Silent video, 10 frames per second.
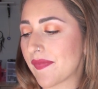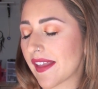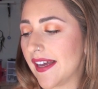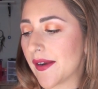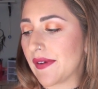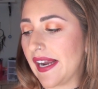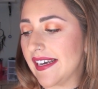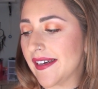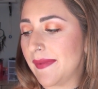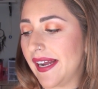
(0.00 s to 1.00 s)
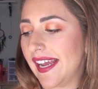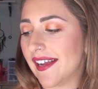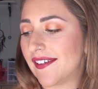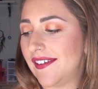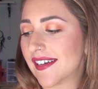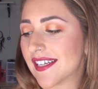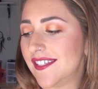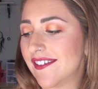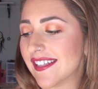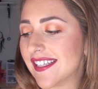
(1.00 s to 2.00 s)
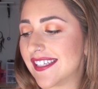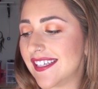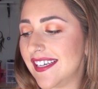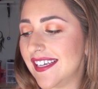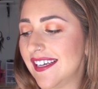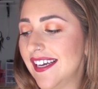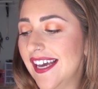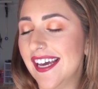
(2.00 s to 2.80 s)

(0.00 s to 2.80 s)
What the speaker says: like right near my ankle, because you can see